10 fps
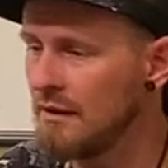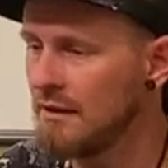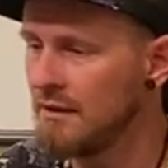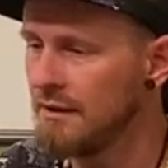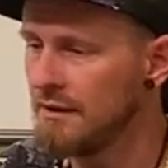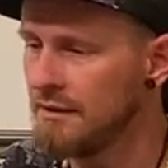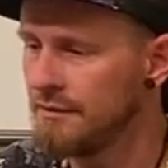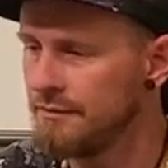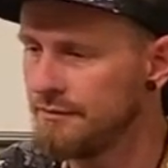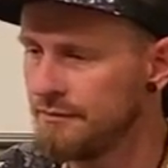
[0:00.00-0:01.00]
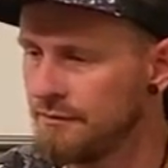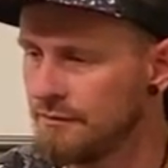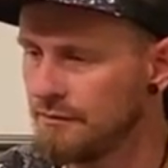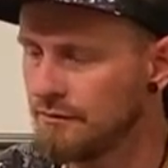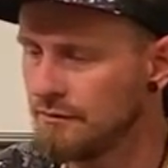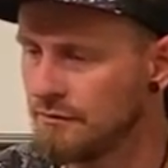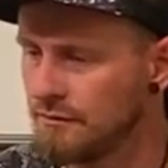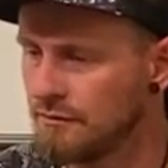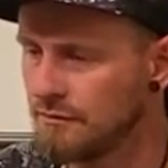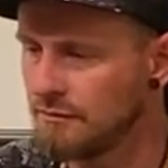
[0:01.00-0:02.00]

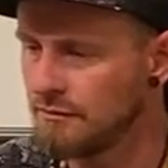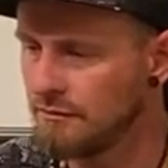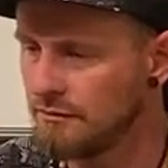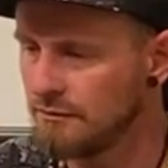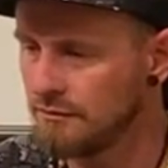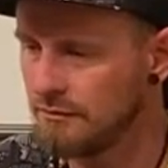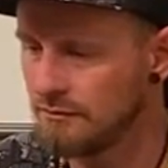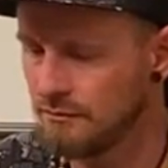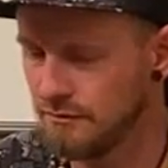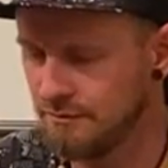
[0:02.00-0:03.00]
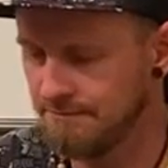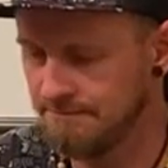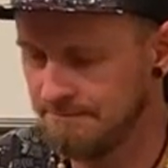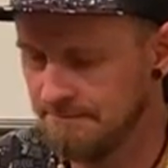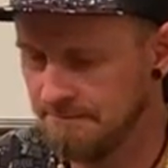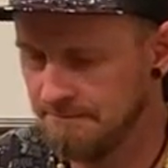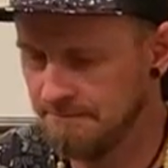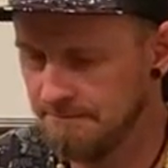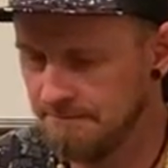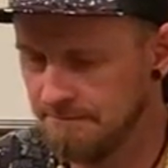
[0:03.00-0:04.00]

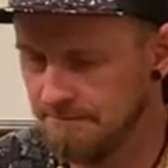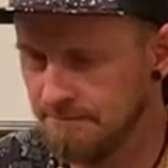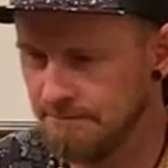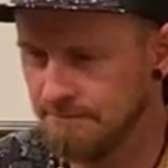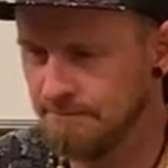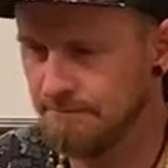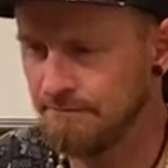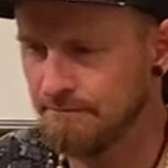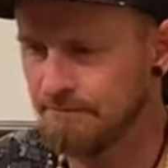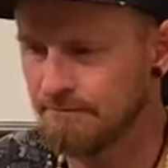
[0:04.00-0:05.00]
No words are spoken by the person on screen.